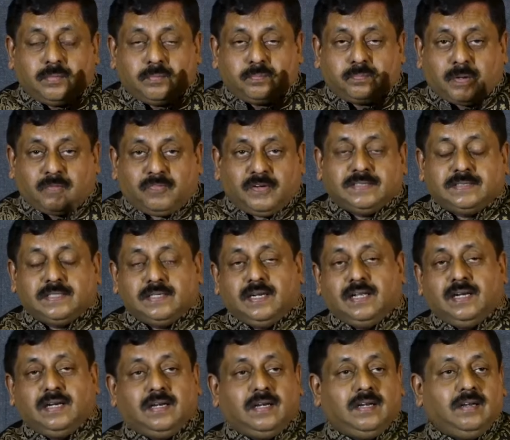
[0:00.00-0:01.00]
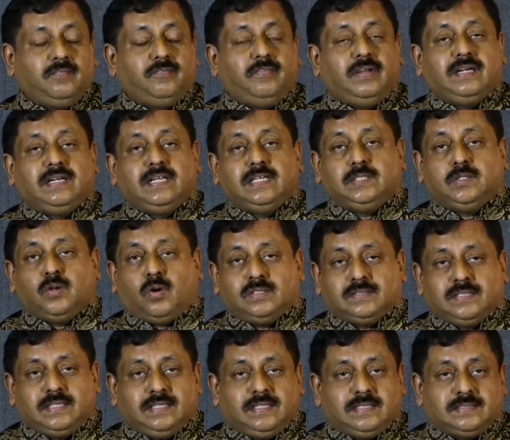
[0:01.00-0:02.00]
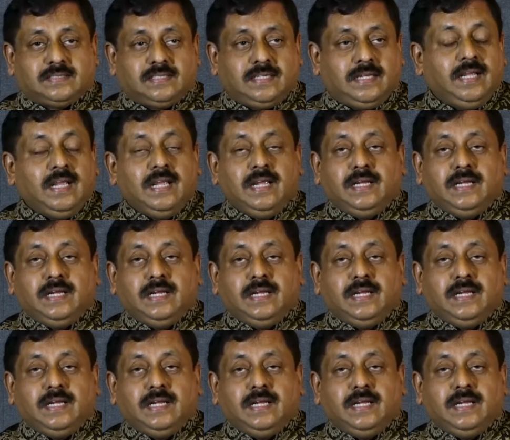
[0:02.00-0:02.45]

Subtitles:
professional when he joins the industry.